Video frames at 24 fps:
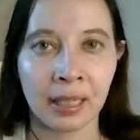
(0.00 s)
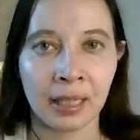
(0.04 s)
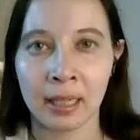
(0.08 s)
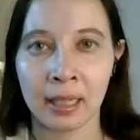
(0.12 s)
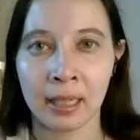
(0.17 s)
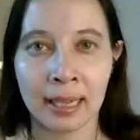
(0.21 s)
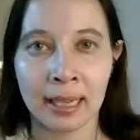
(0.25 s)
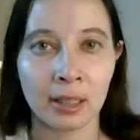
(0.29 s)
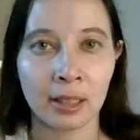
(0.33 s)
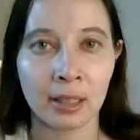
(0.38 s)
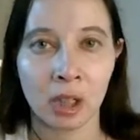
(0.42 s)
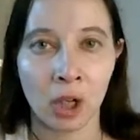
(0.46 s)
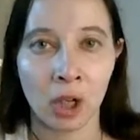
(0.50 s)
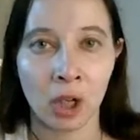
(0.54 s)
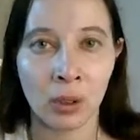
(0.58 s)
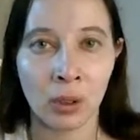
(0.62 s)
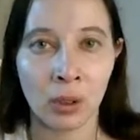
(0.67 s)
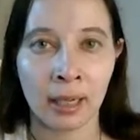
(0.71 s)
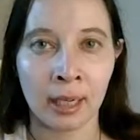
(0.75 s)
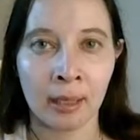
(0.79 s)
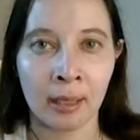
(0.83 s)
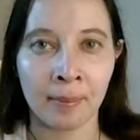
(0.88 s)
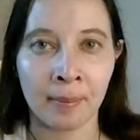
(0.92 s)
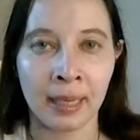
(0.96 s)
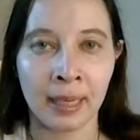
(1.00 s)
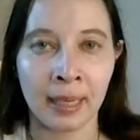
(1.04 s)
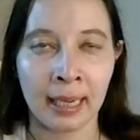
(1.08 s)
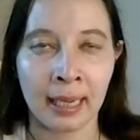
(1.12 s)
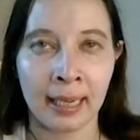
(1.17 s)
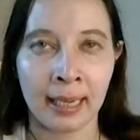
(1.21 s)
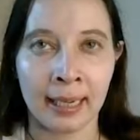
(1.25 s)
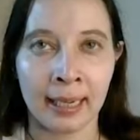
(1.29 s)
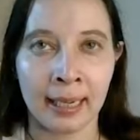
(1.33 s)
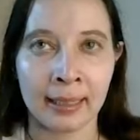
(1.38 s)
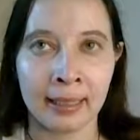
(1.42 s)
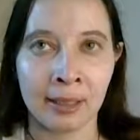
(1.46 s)
get to know them
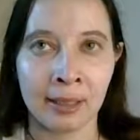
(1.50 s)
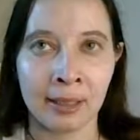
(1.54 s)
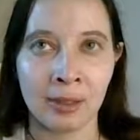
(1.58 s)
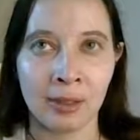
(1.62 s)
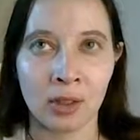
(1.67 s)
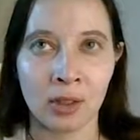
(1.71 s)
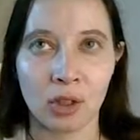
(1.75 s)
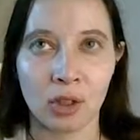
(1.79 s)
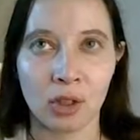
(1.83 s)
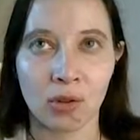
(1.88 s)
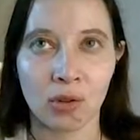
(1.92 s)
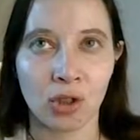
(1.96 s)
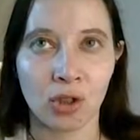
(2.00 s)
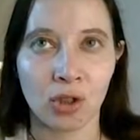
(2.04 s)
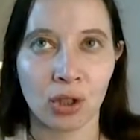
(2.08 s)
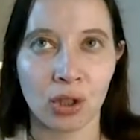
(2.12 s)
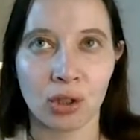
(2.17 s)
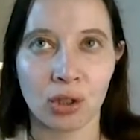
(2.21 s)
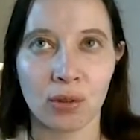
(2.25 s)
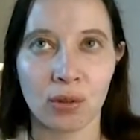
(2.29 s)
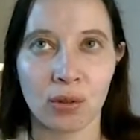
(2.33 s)
and just